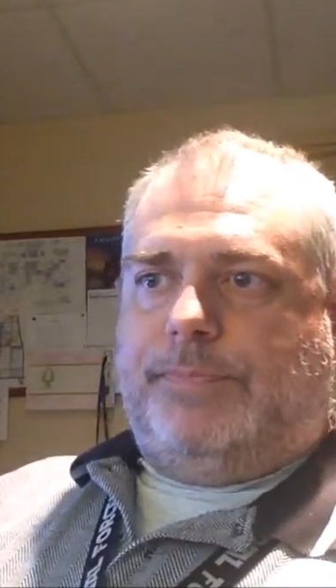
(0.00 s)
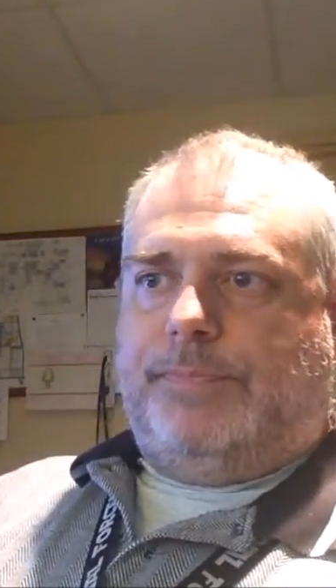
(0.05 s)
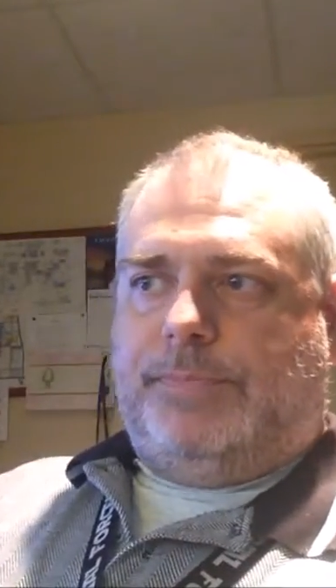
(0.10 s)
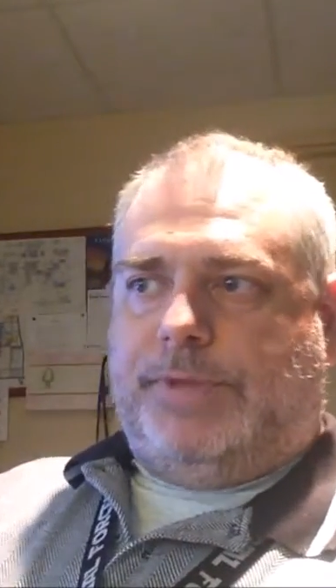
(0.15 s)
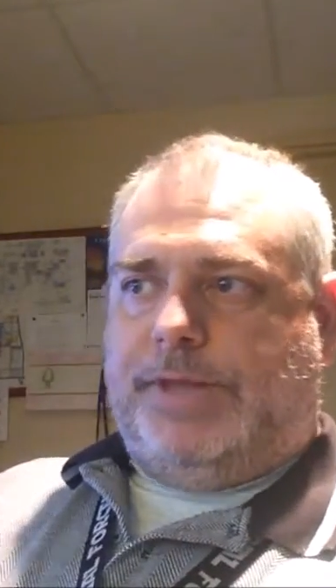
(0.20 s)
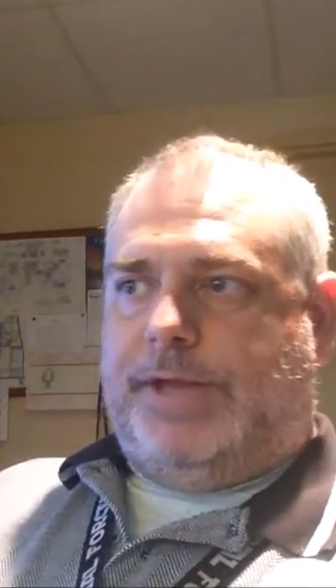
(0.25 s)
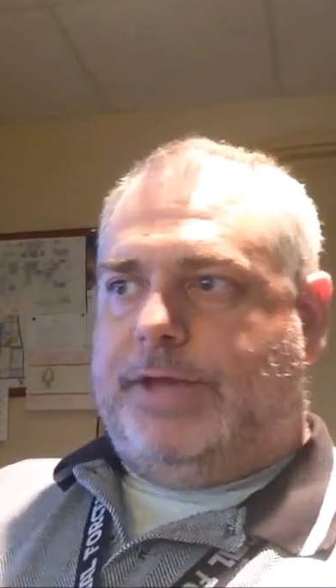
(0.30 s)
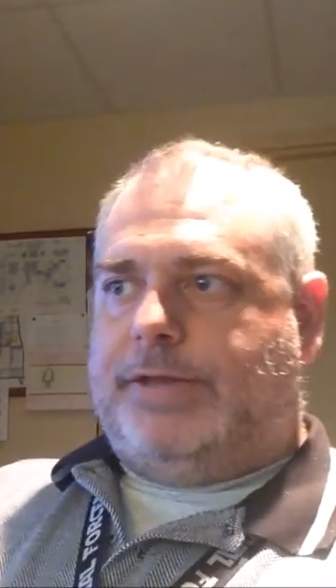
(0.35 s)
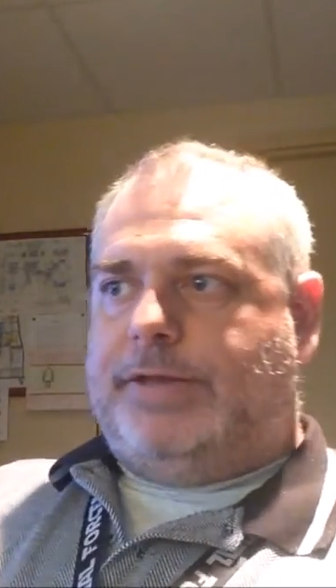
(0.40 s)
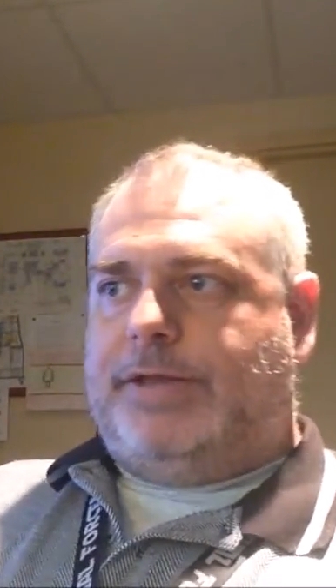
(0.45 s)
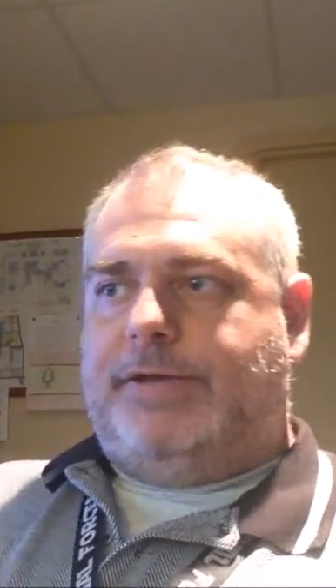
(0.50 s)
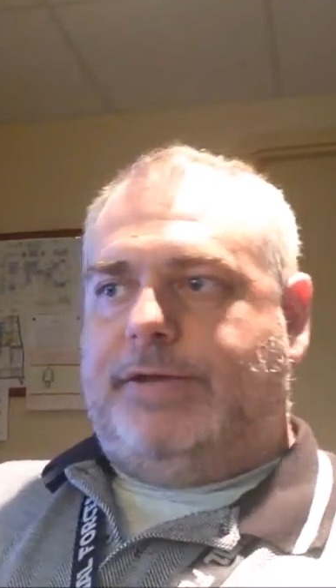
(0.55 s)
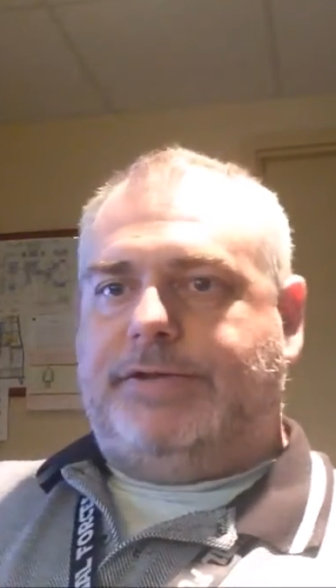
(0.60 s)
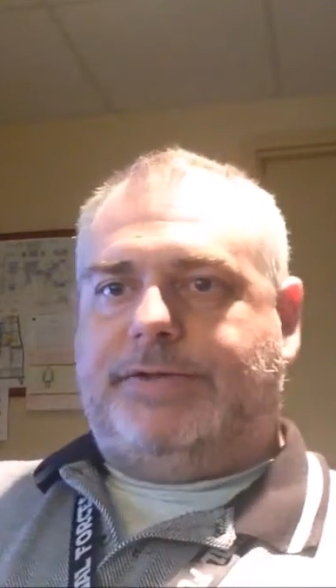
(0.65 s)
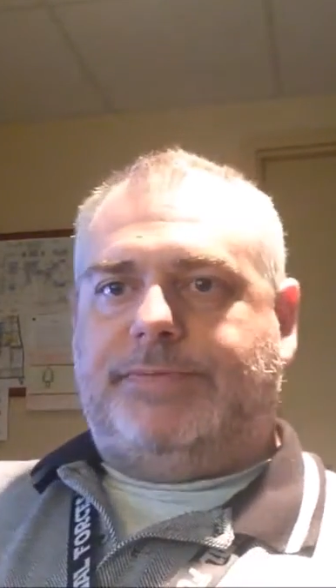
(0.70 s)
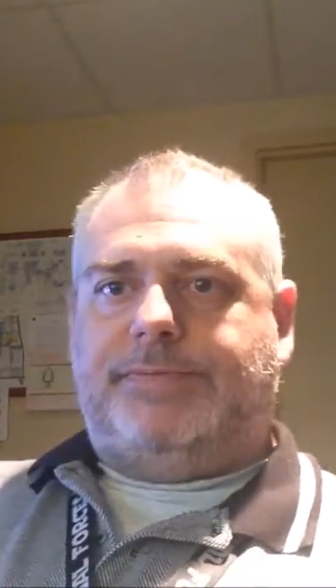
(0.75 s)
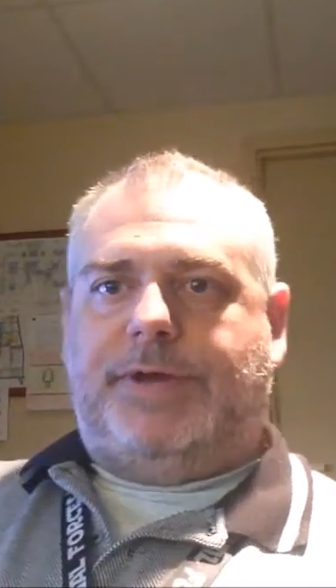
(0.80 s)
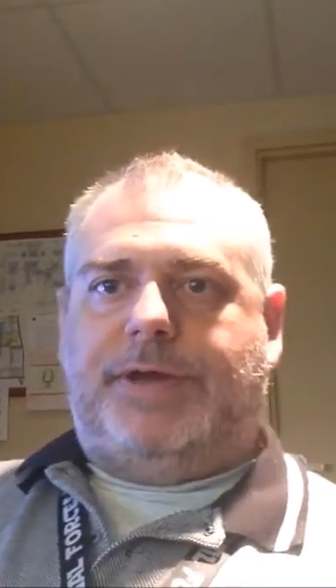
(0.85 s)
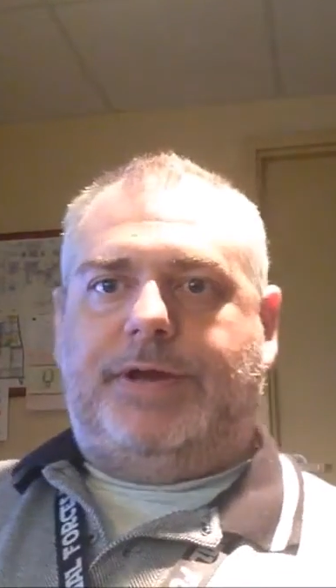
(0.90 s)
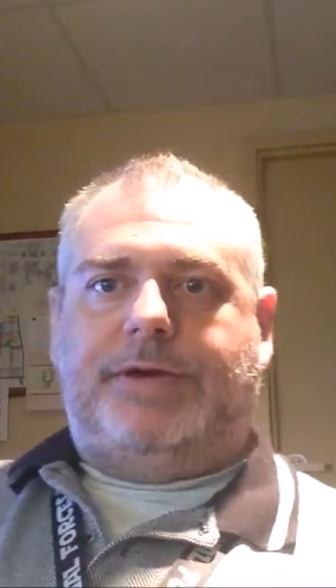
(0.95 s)
Black
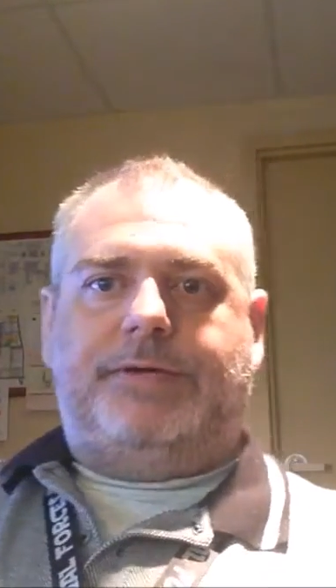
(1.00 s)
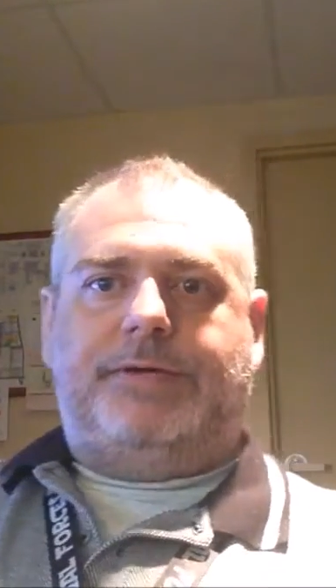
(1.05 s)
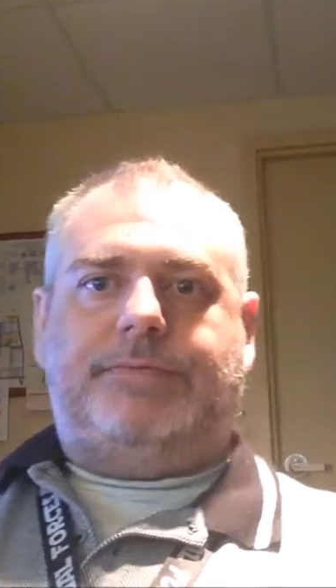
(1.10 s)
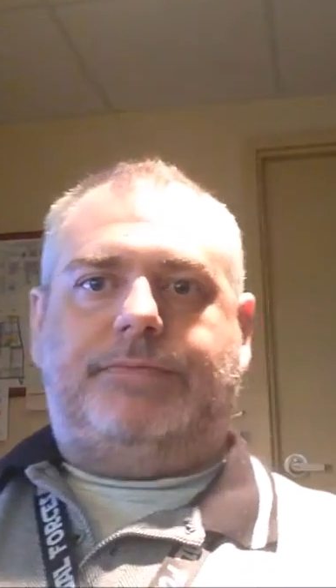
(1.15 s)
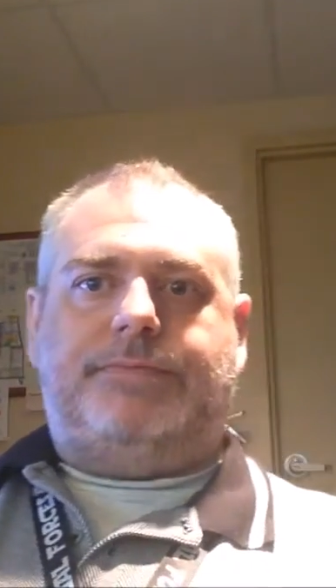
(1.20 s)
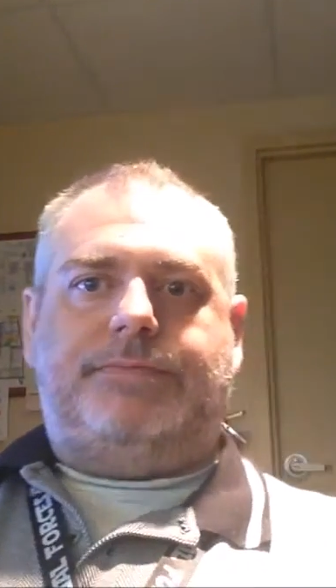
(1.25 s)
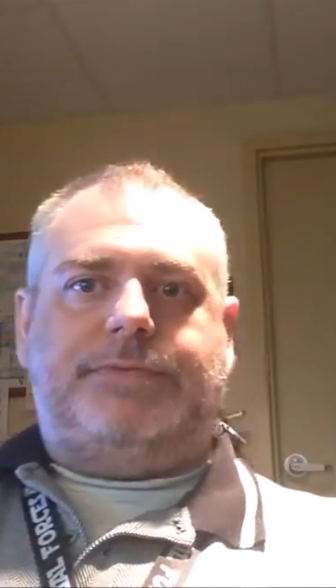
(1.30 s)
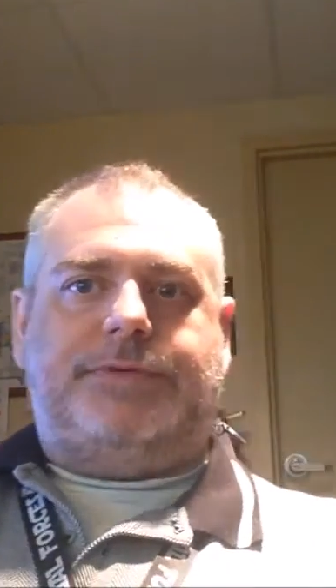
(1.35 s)
Lives Matter